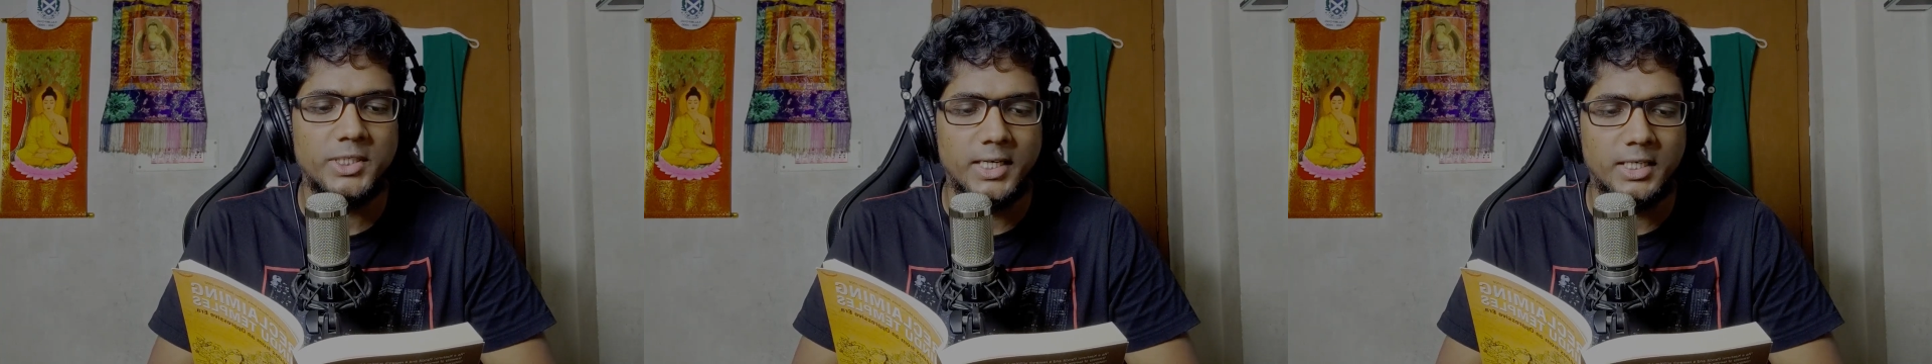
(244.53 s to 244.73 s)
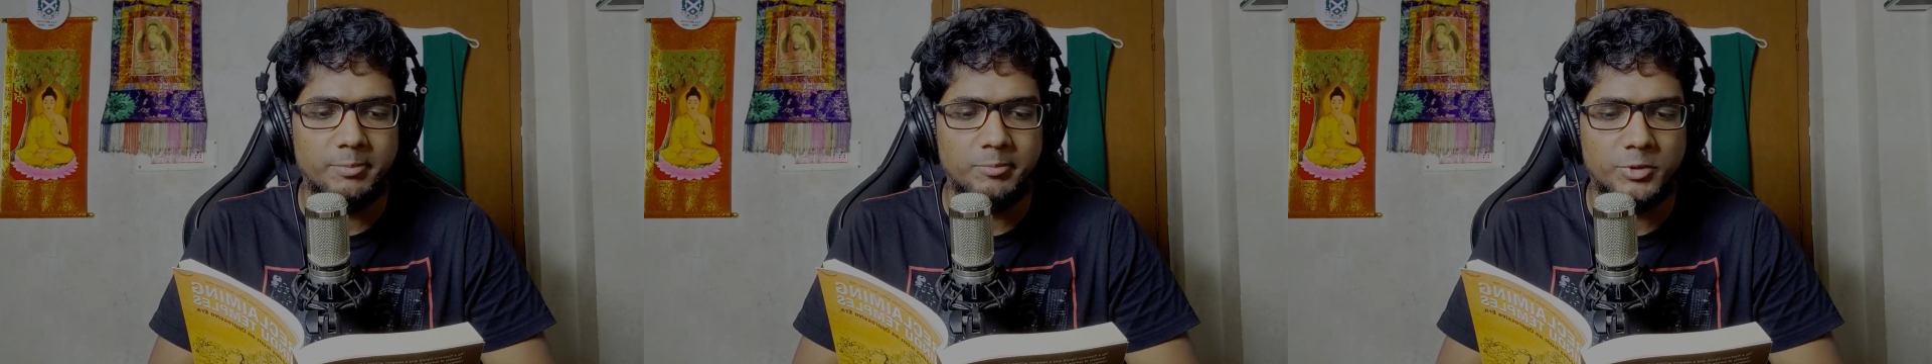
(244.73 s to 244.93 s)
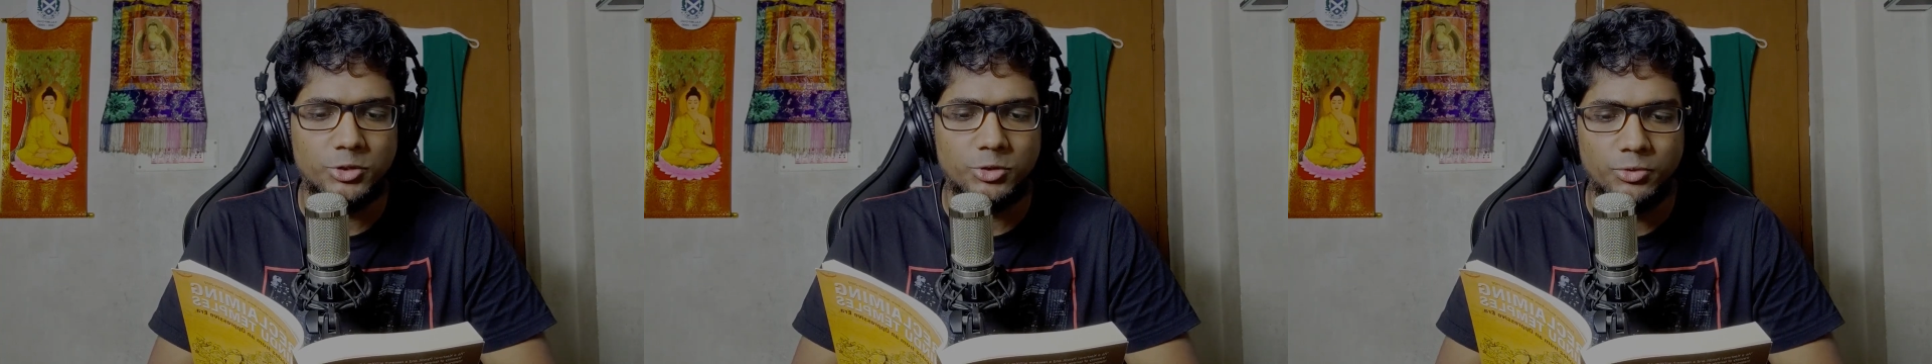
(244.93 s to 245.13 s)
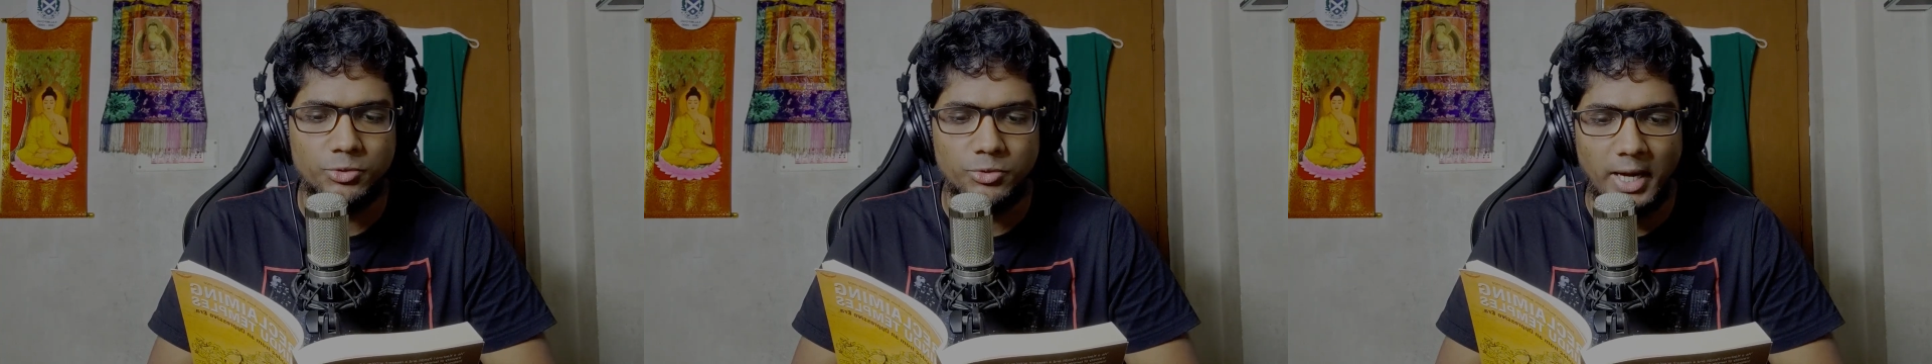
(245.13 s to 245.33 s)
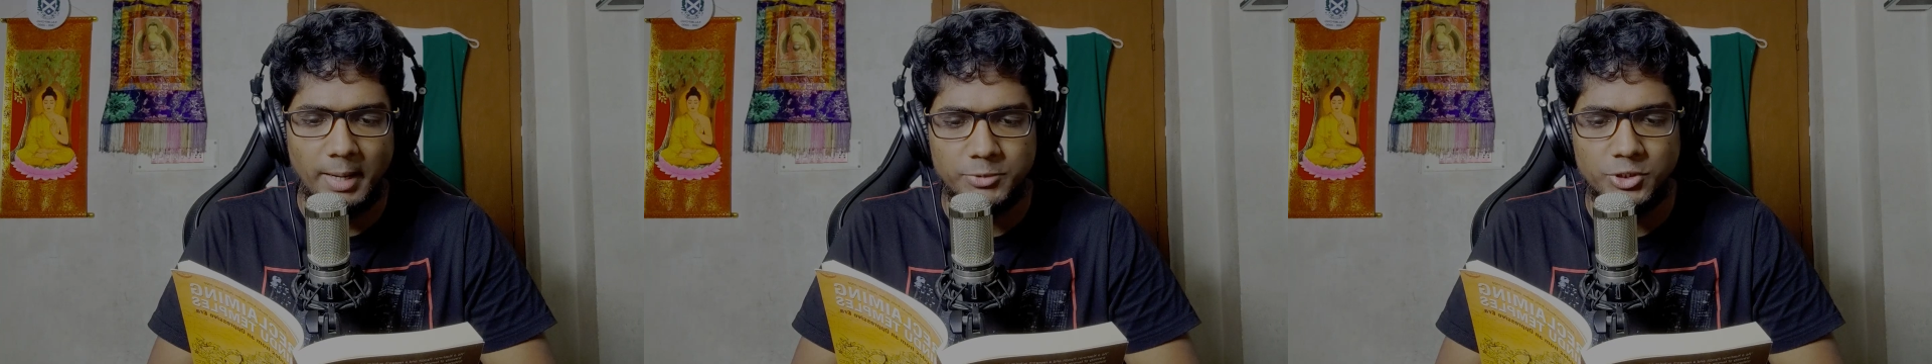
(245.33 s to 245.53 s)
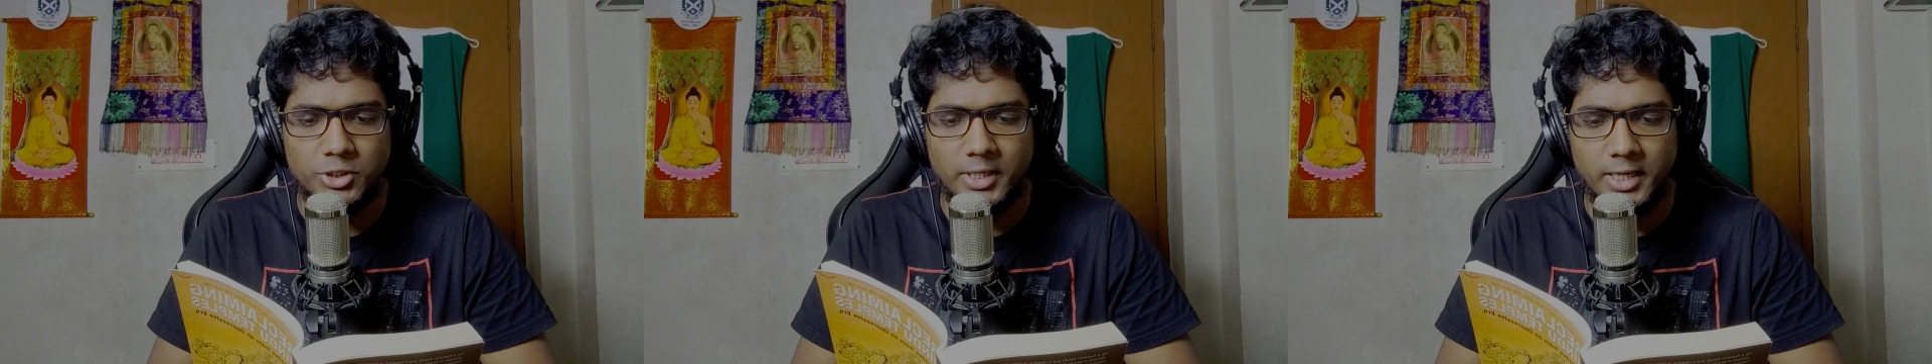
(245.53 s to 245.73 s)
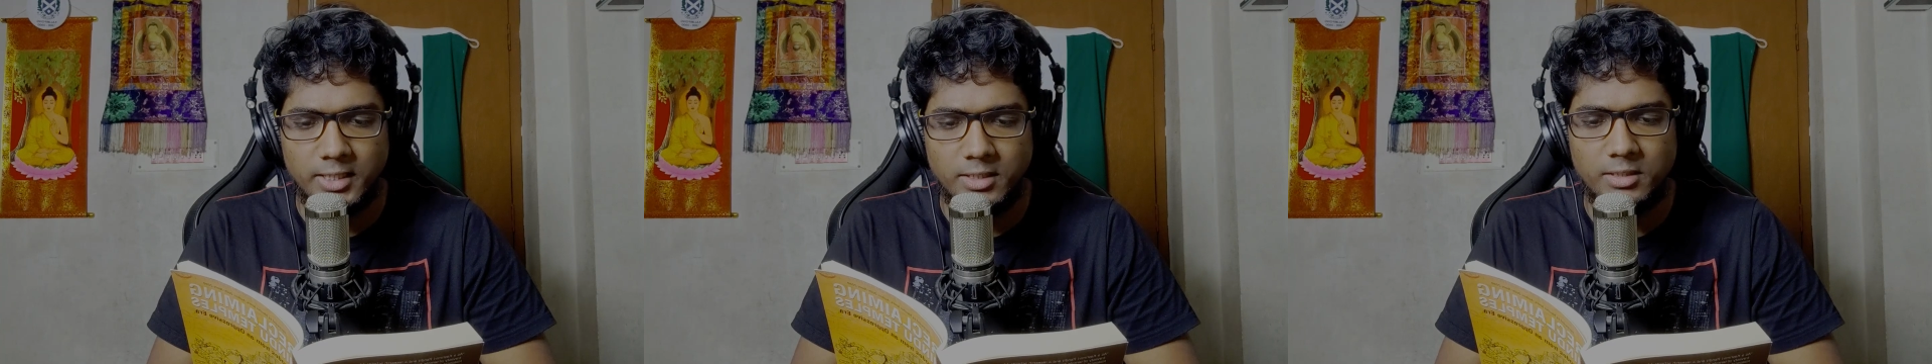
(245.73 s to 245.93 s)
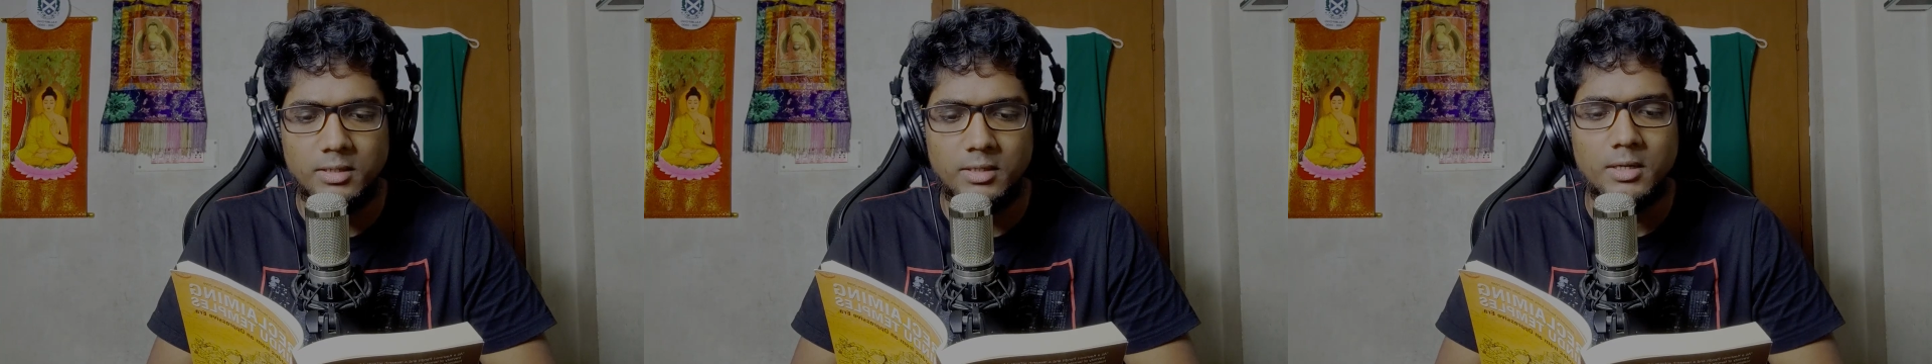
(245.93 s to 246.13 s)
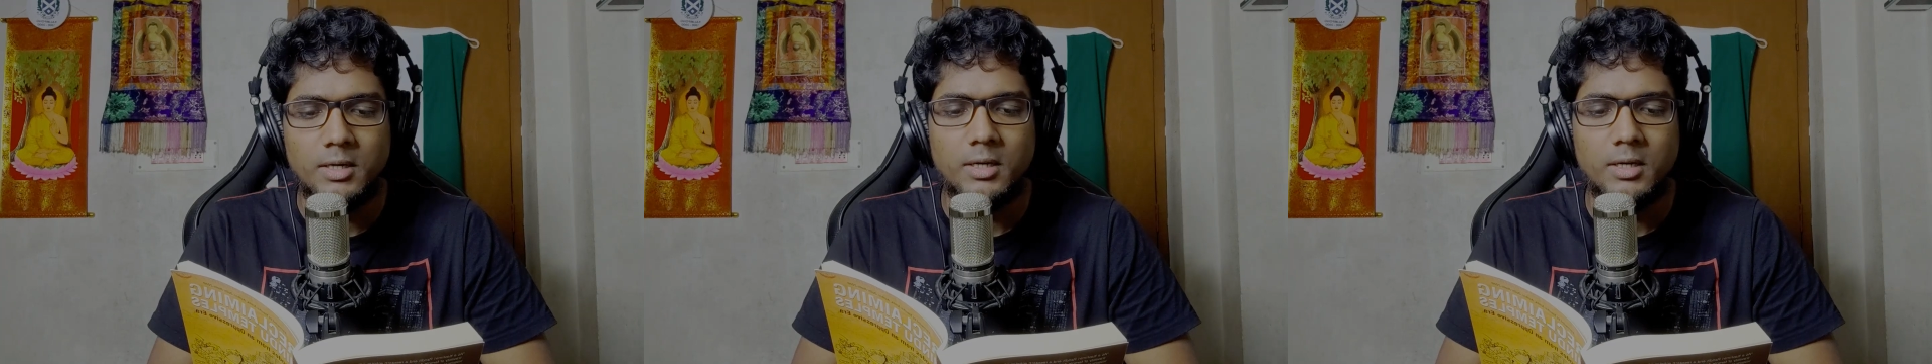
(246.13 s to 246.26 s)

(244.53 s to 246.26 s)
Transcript: attempts to capture Hind,